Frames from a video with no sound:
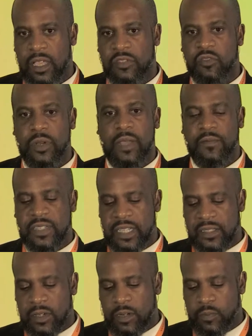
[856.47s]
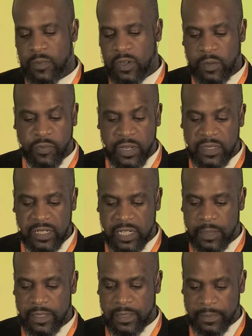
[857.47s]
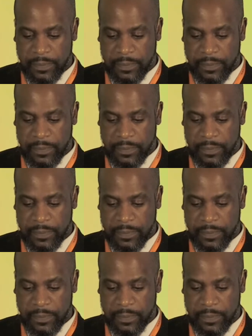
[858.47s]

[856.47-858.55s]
through an emphasis on apprenticeships,